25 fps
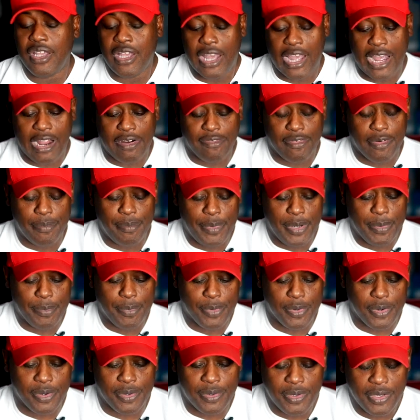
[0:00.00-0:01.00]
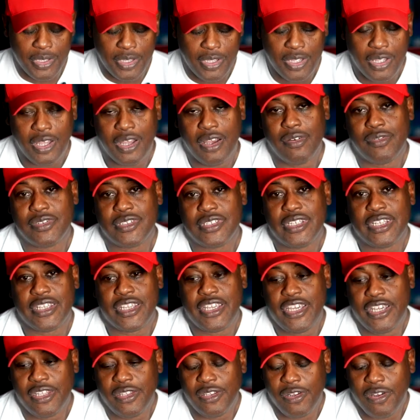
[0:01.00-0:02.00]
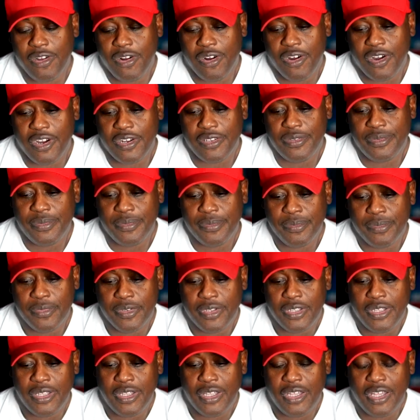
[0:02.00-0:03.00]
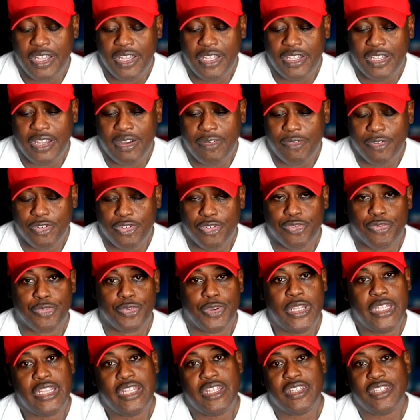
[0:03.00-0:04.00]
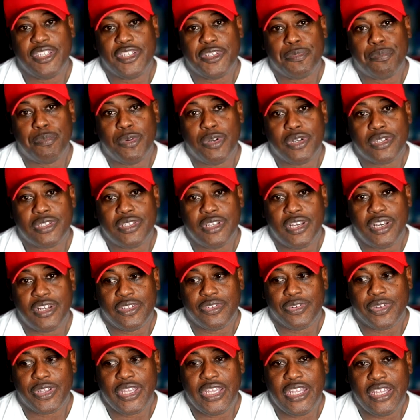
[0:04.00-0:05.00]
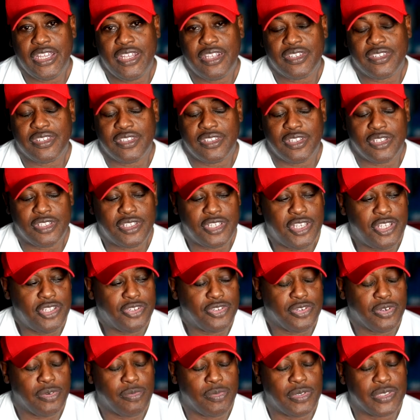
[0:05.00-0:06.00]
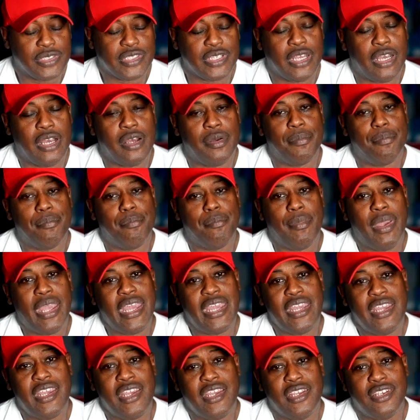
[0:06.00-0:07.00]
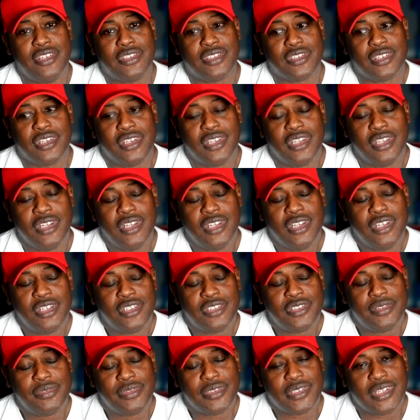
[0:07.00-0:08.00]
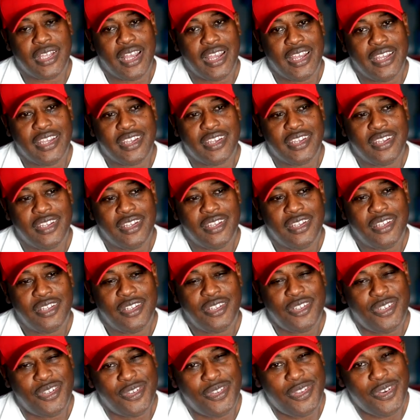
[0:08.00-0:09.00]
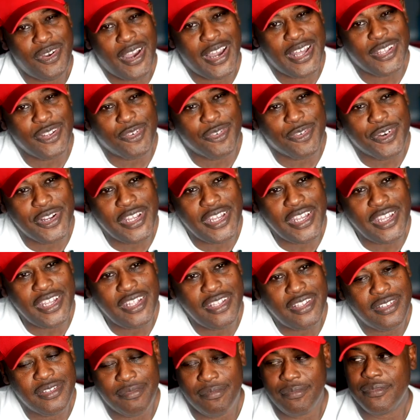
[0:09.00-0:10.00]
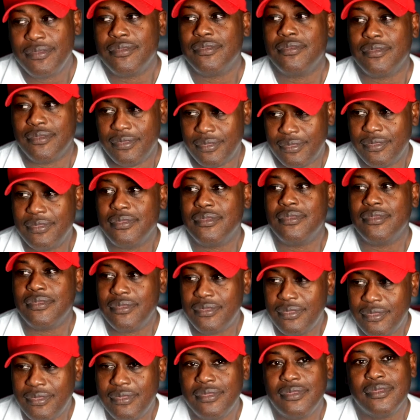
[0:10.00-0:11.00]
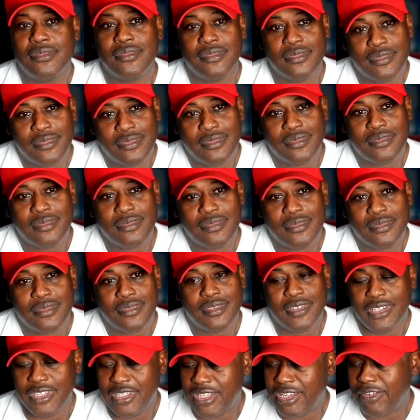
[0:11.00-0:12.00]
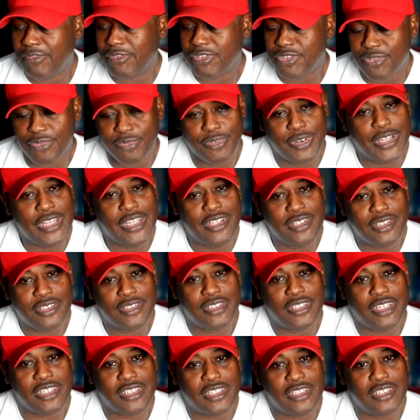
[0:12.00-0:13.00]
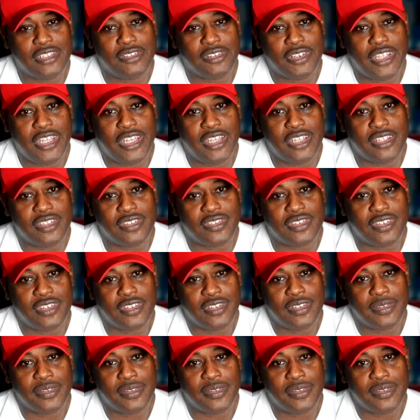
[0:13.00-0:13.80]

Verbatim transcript: I remember I was at kindergarten and I was reading this book to other kids, and the teacher was amazed. She was like, you know how to read? Mm-hmm. And I was reading to the other little kids.